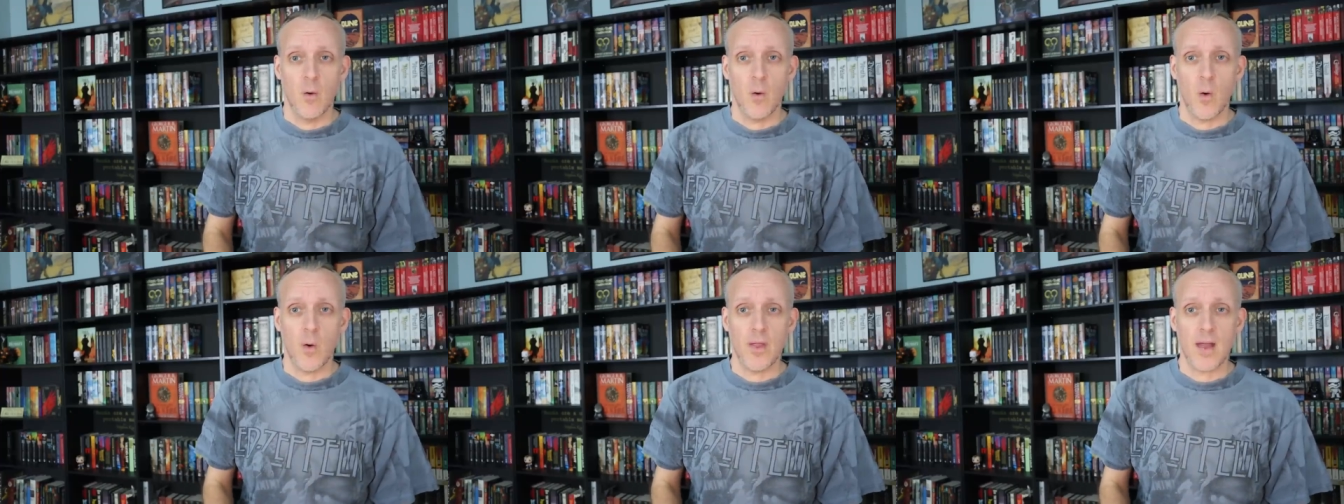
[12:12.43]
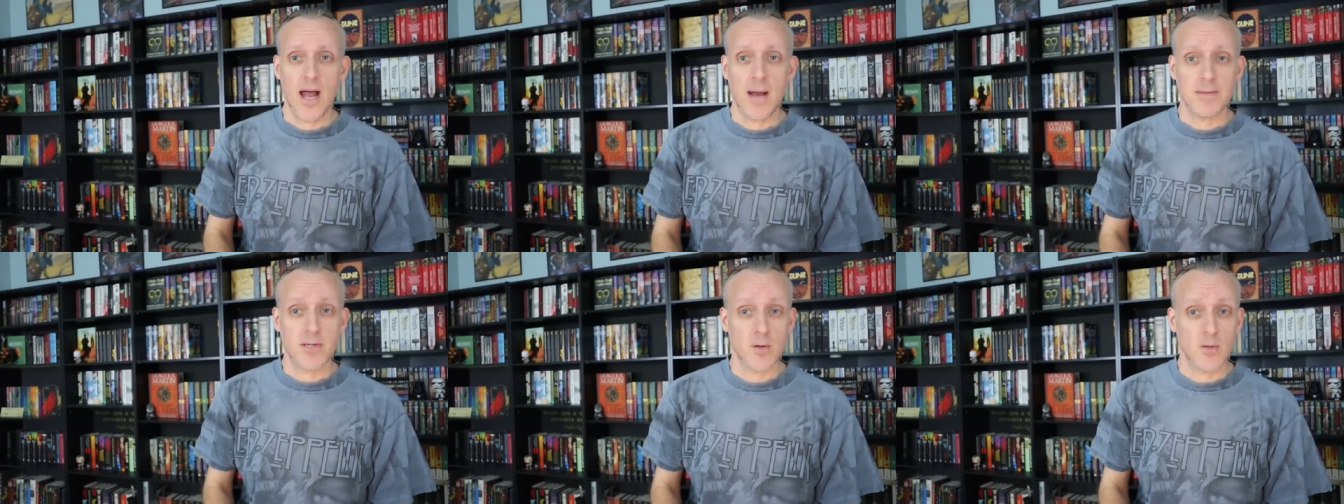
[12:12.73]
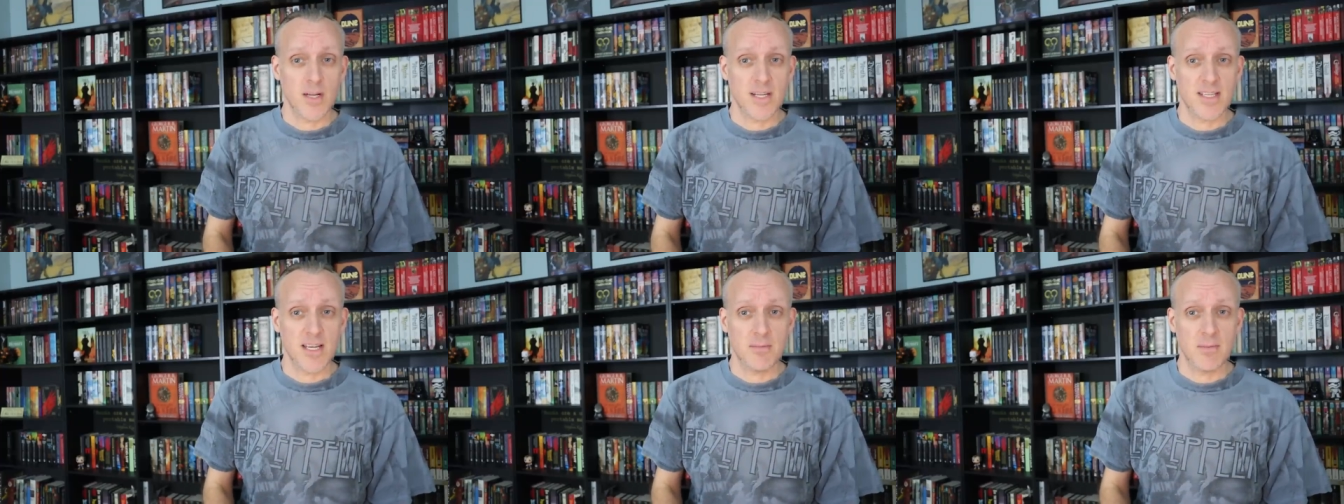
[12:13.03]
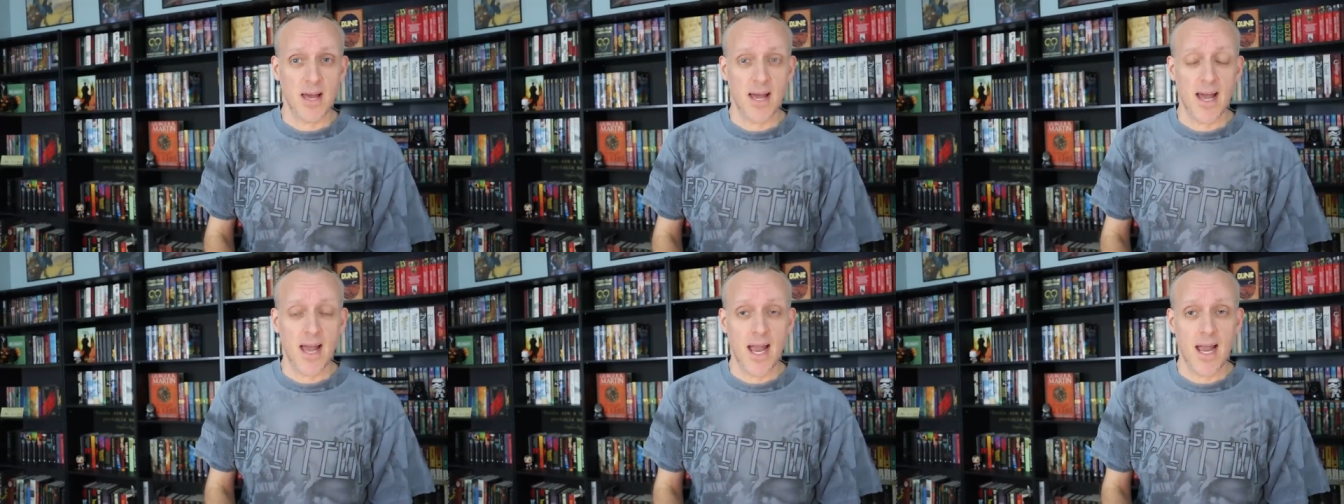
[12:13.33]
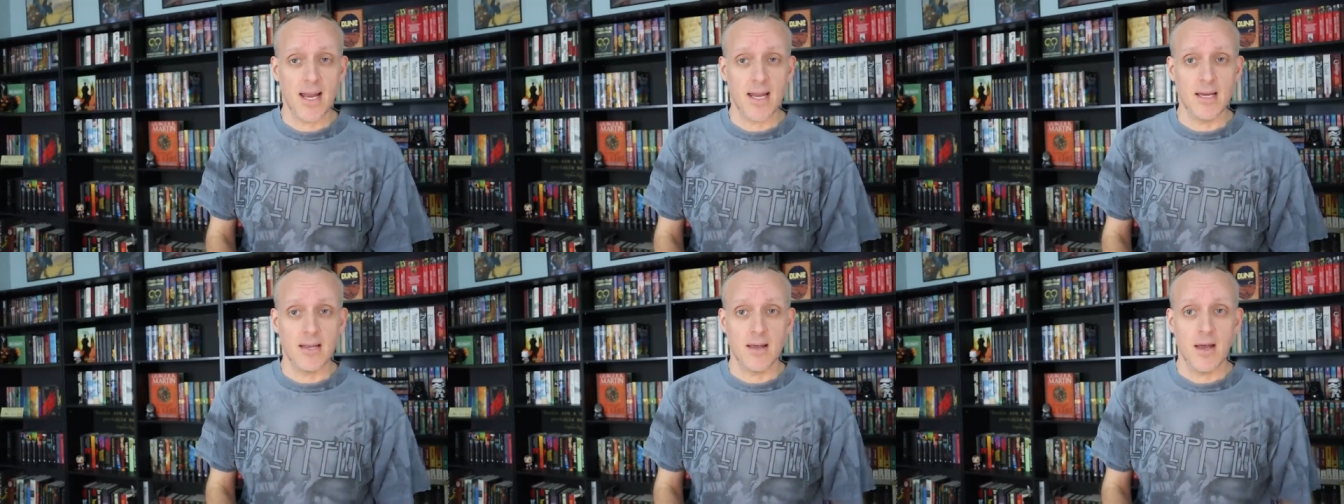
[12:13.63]
or they absolutely seem to
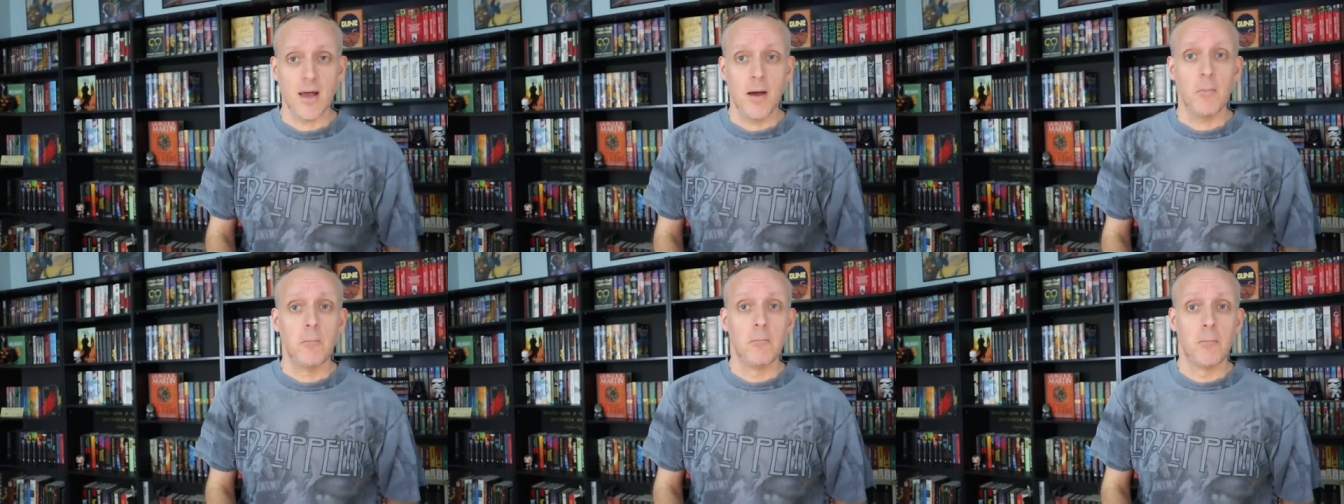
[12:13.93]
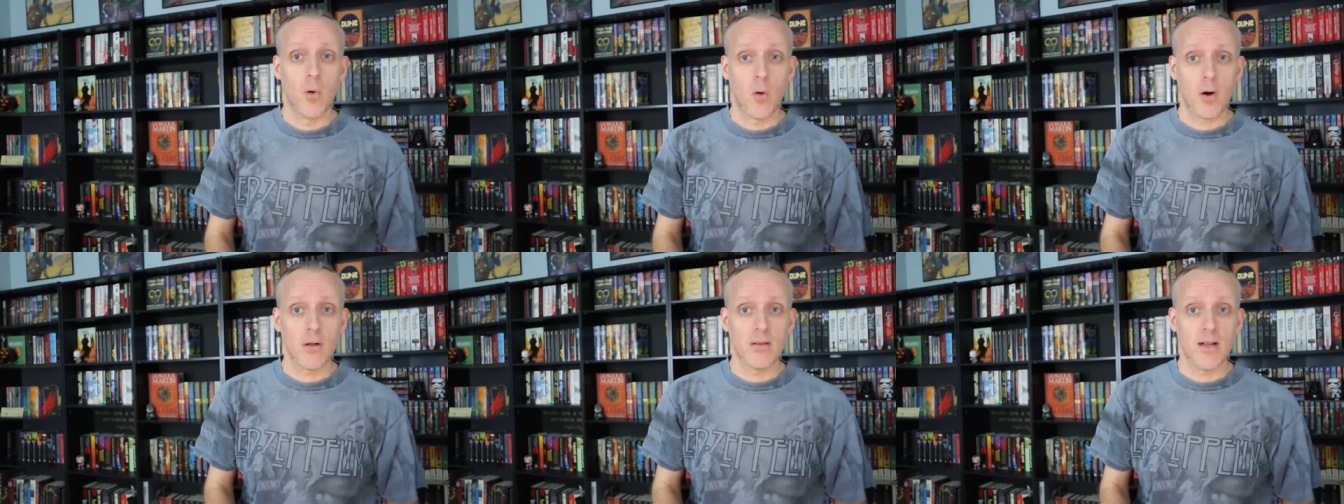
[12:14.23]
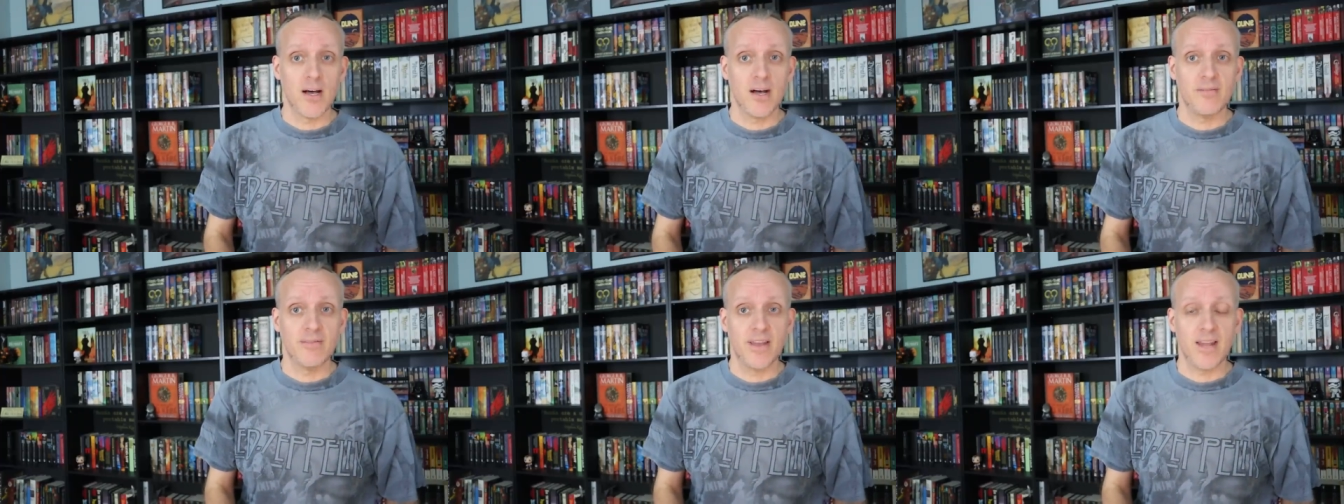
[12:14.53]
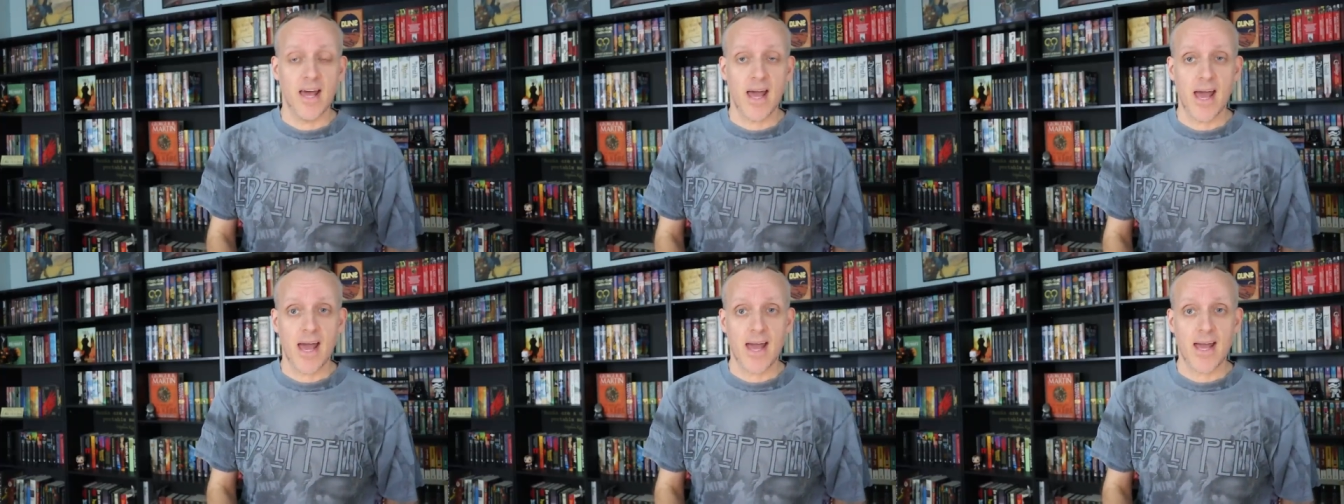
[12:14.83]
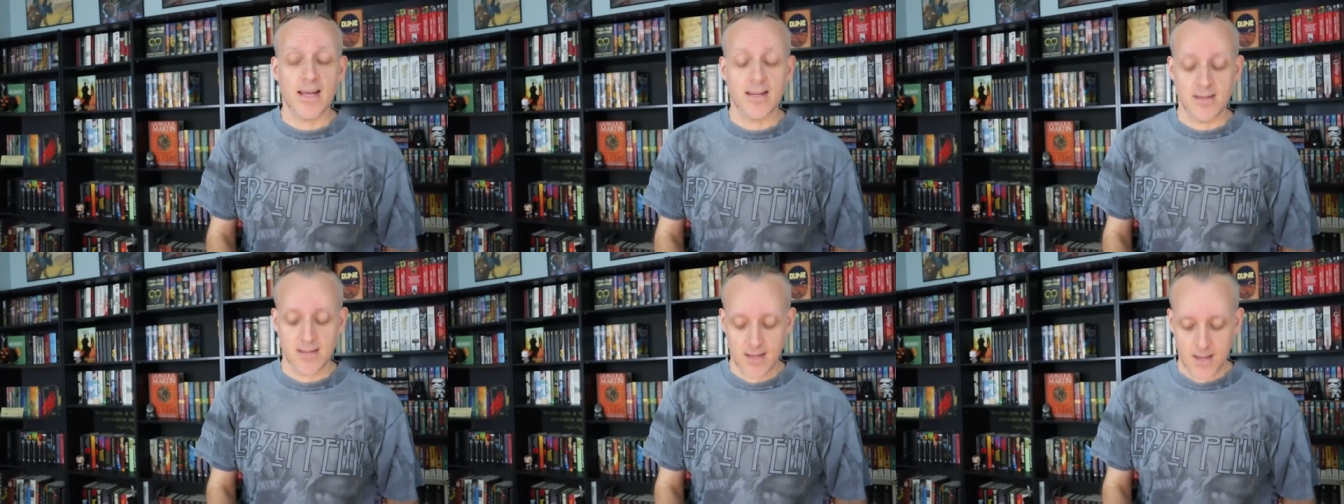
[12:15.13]
hate it. More love than
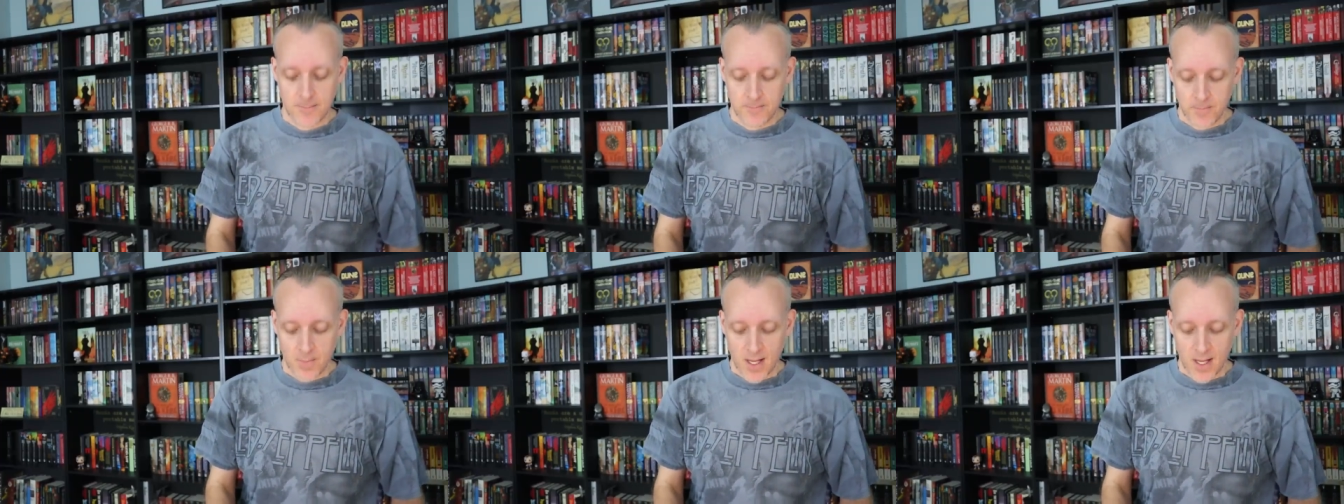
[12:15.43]
hate.